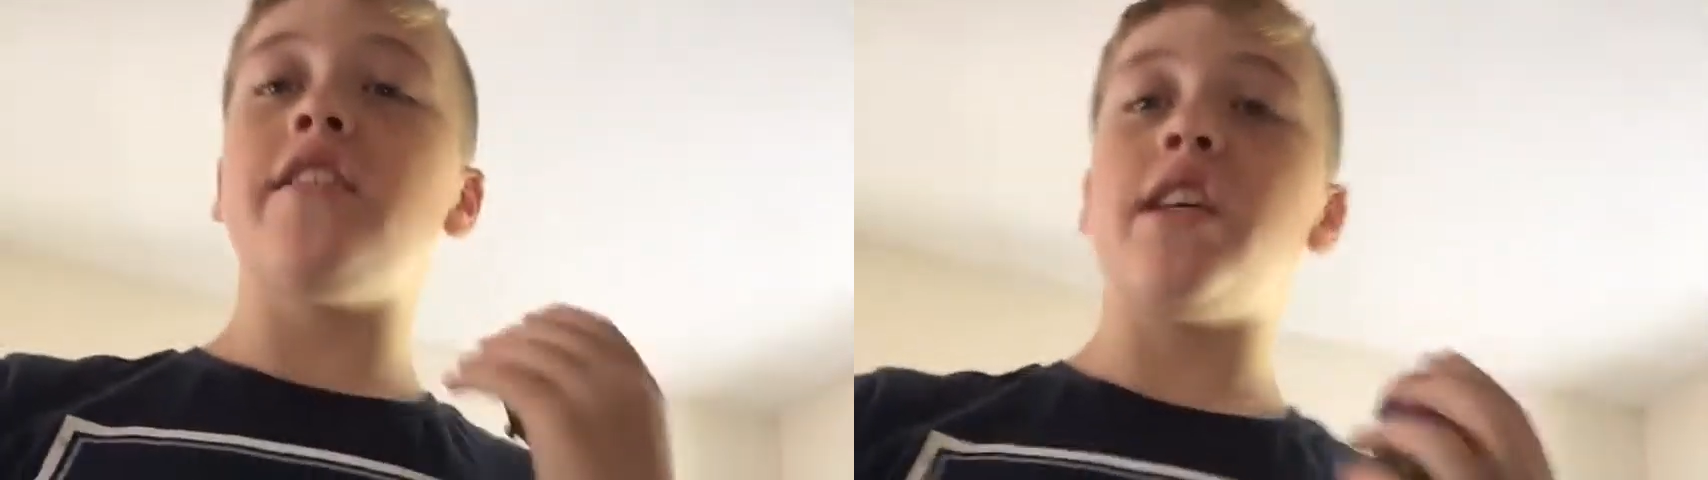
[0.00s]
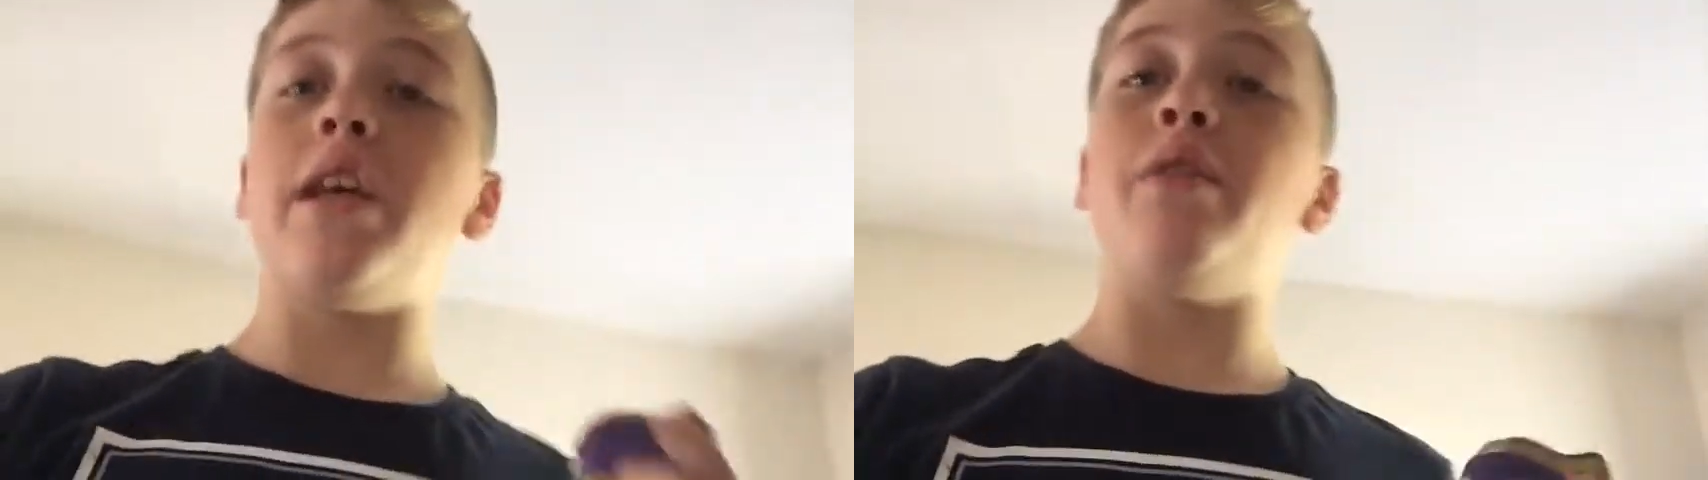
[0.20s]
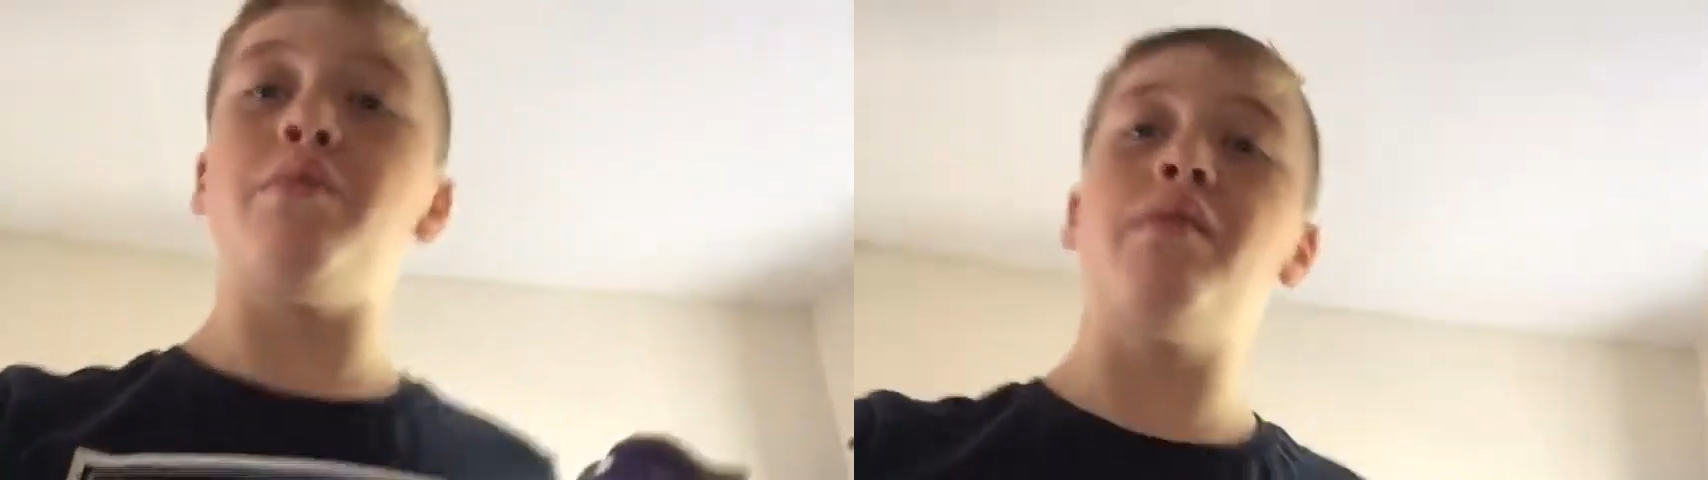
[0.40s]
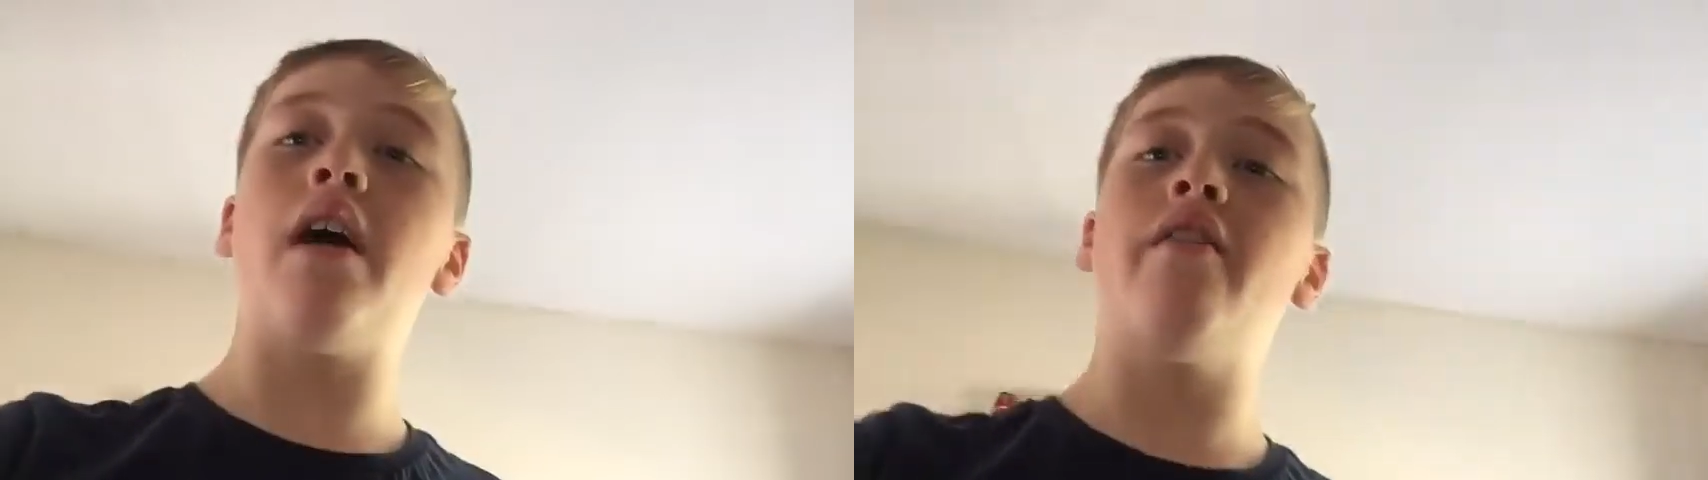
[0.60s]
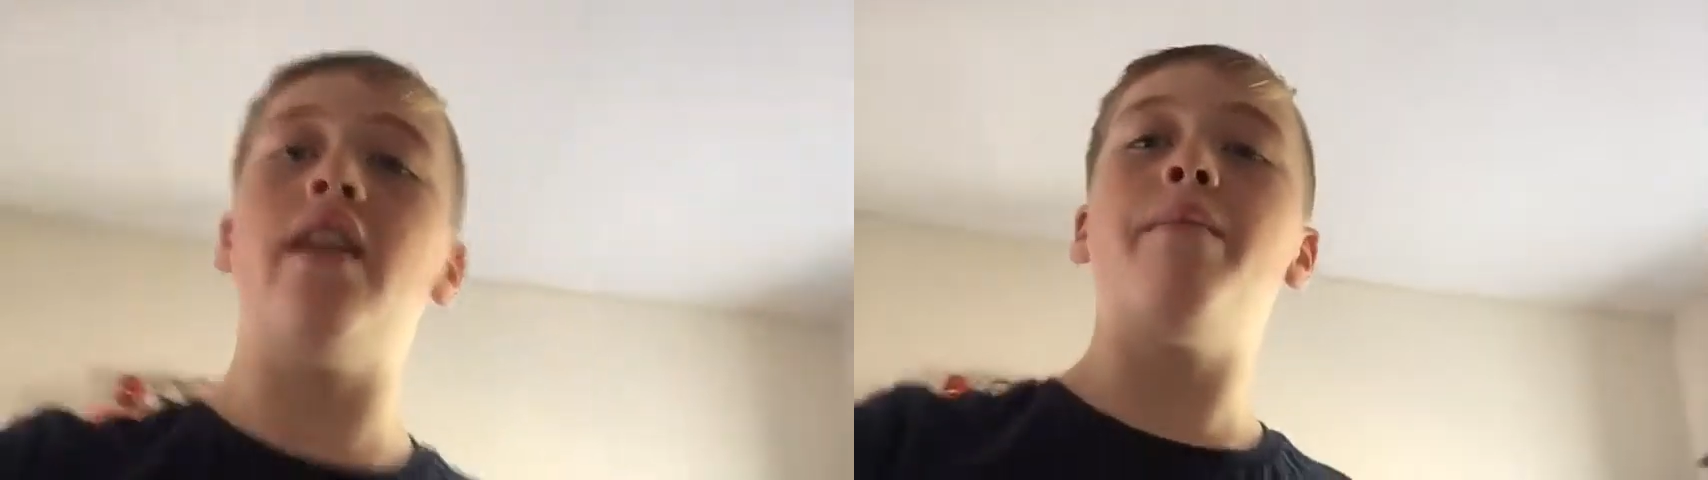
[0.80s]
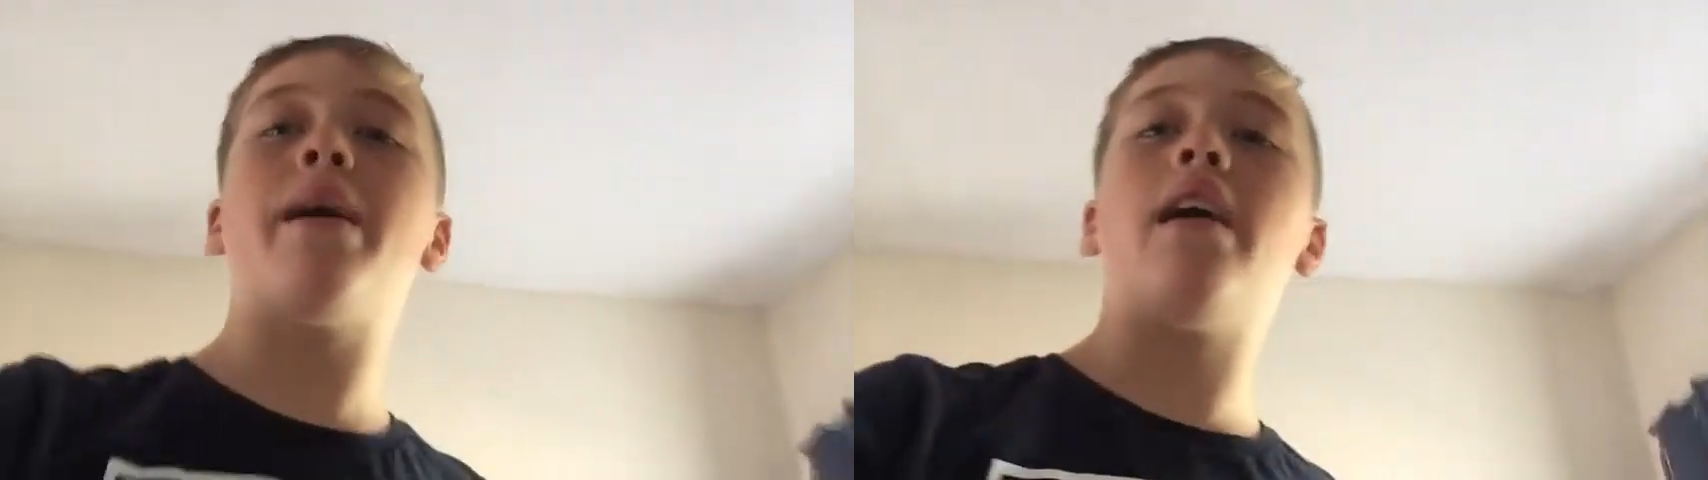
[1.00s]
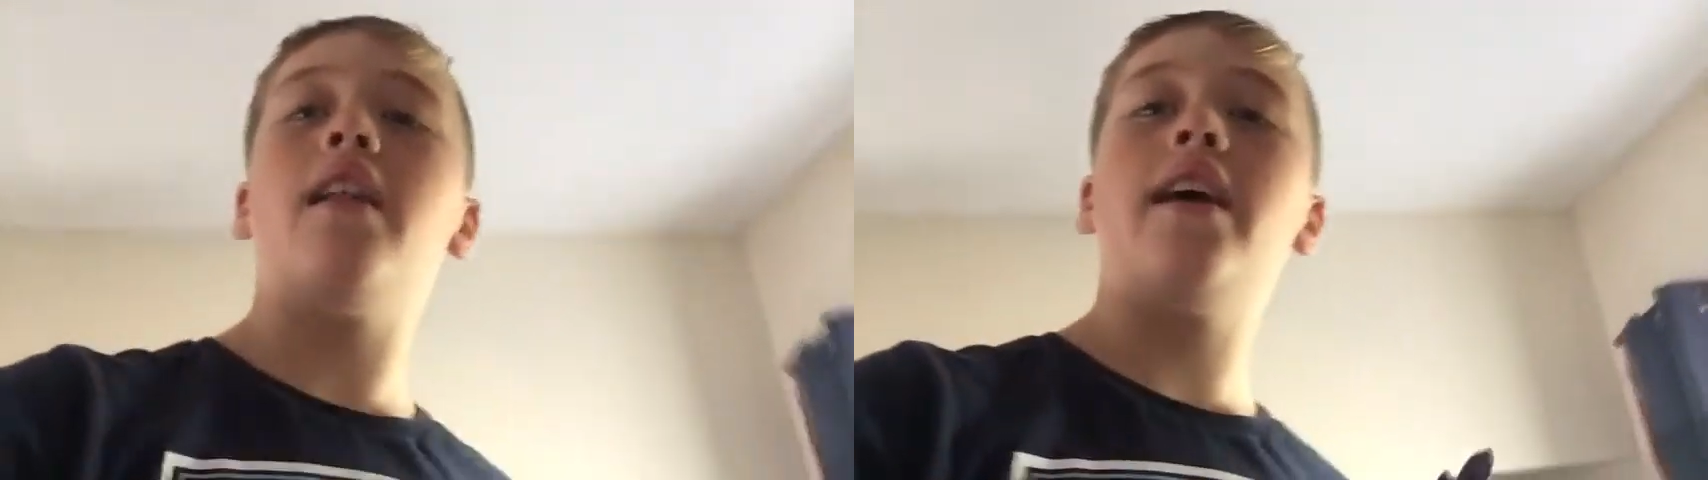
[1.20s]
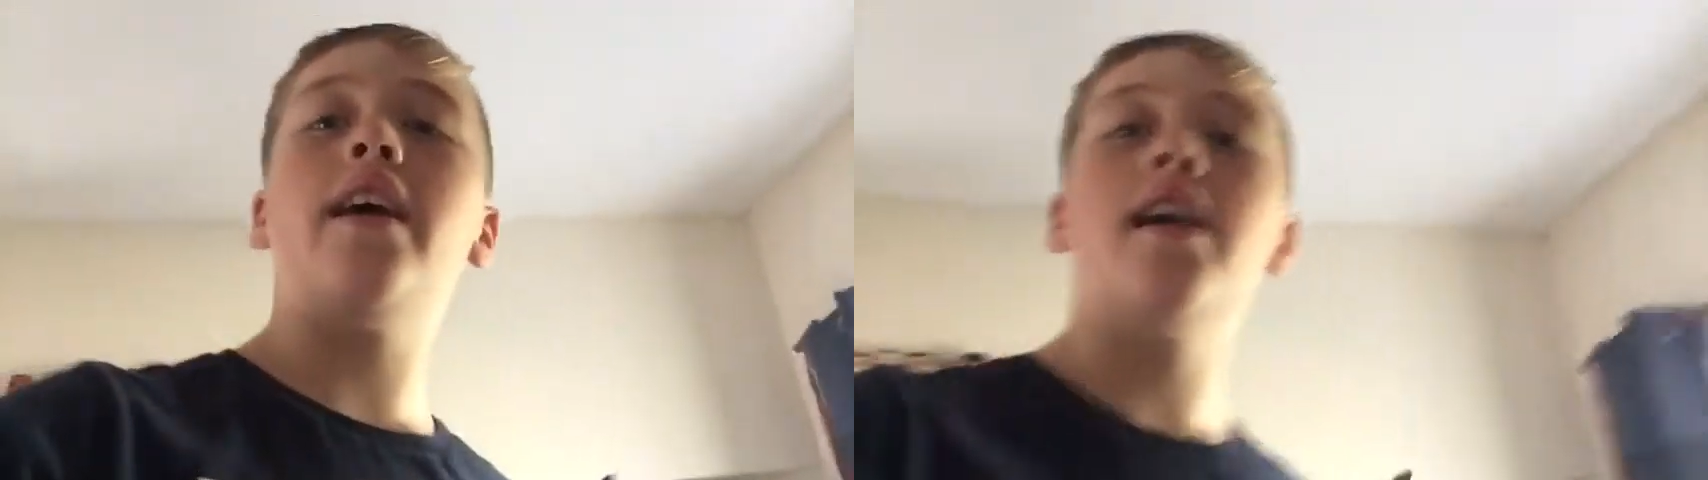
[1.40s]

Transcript: He's privately battling